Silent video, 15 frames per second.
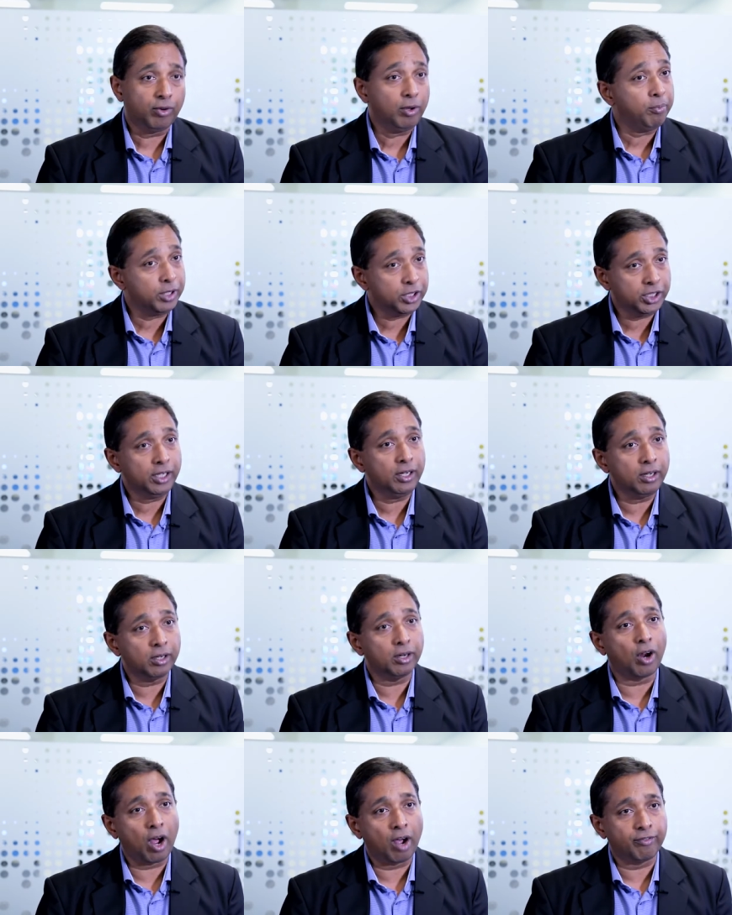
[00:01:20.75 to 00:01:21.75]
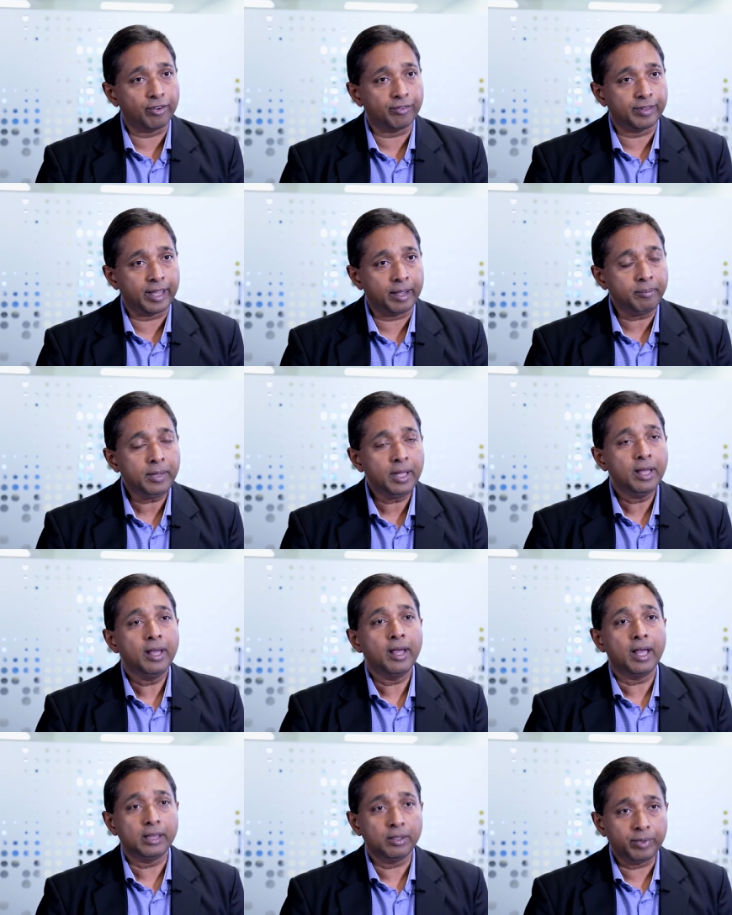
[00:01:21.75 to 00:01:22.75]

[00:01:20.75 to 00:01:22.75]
We machine learn off of them, and